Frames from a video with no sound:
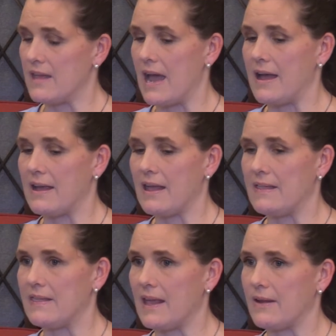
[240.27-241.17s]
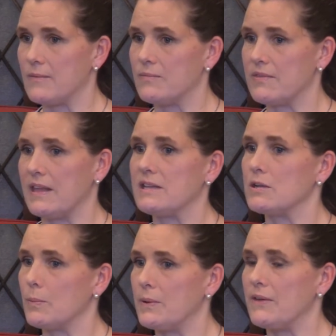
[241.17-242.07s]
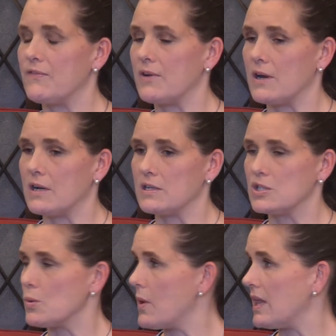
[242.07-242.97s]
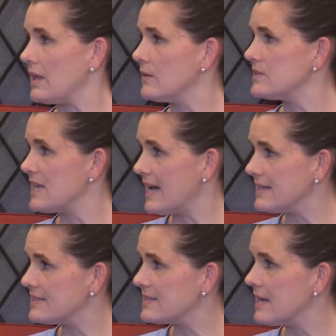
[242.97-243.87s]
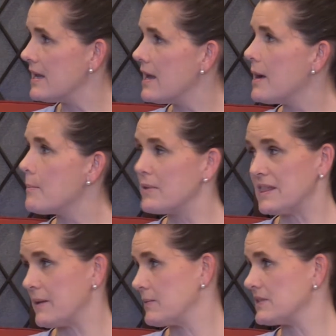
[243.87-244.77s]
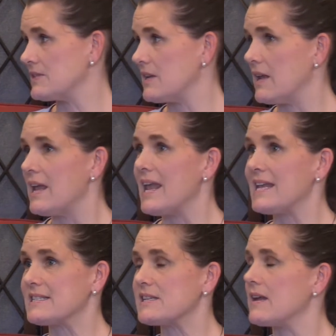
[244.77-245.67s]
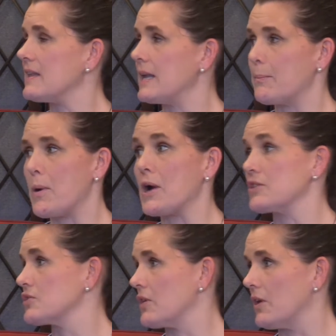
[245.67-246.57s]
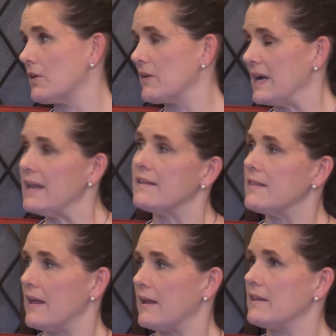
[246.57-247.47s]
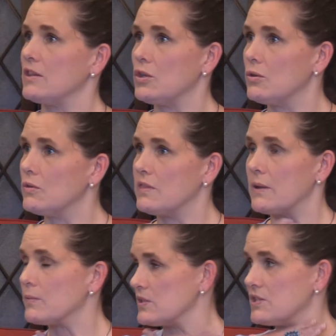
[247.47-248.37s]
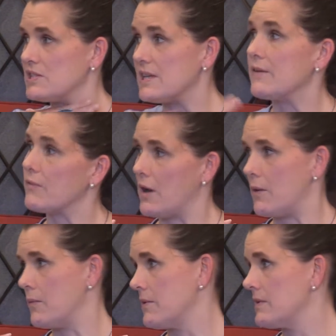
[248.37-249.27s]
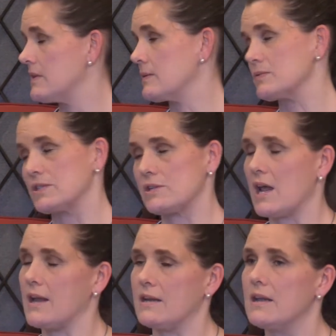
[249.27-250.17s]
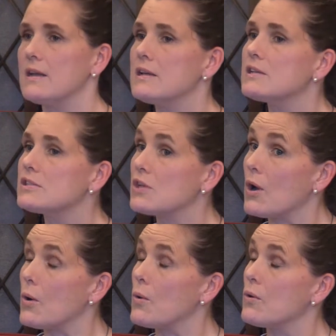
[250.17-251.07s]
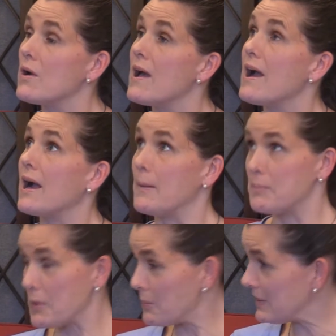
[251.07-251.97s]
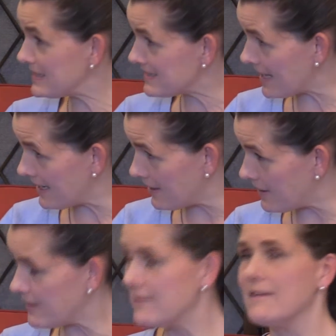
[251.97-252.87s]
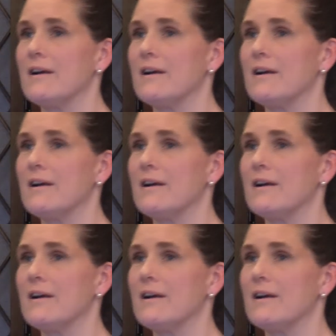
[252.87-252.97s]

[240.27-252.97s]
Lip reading: that, and they took me for a swallow test. But it's not like partial or anything. There was zero. There was none. So a couple of weeks later,